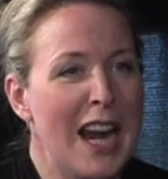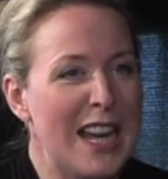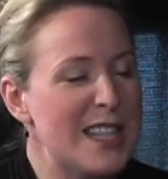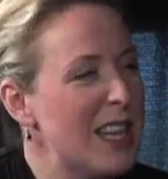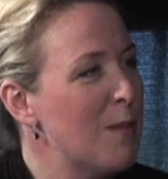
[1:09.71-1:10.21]

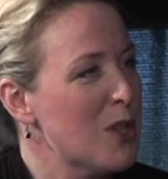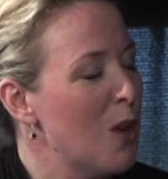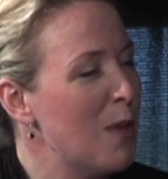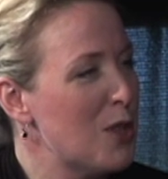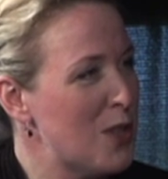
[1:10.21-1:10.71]
it seems
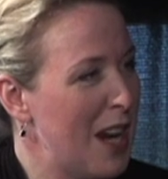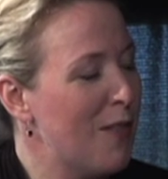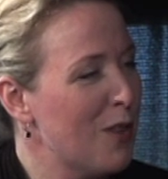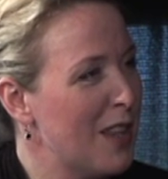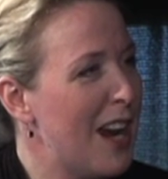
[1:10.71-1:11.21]
so much
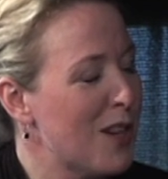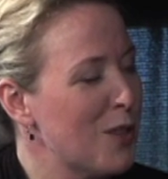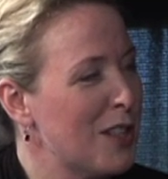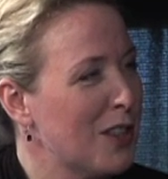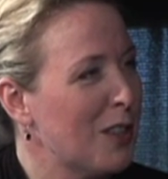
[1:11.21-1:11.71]
safer than
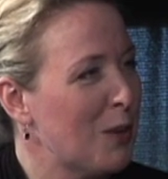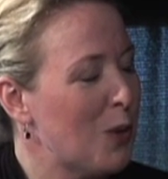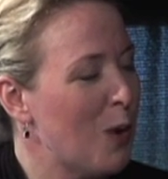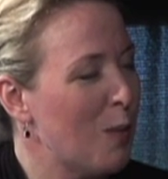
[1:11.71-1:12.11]
actually dealing with